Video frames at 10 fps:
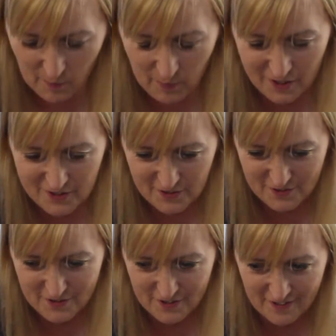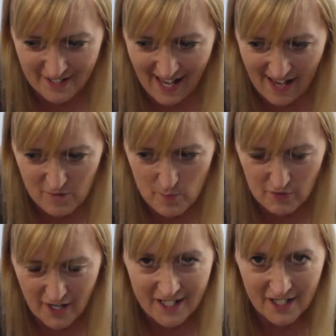But to have a
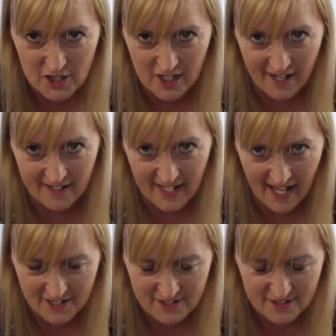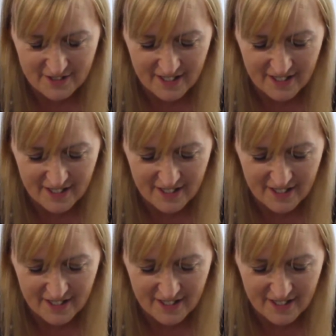breakage like that,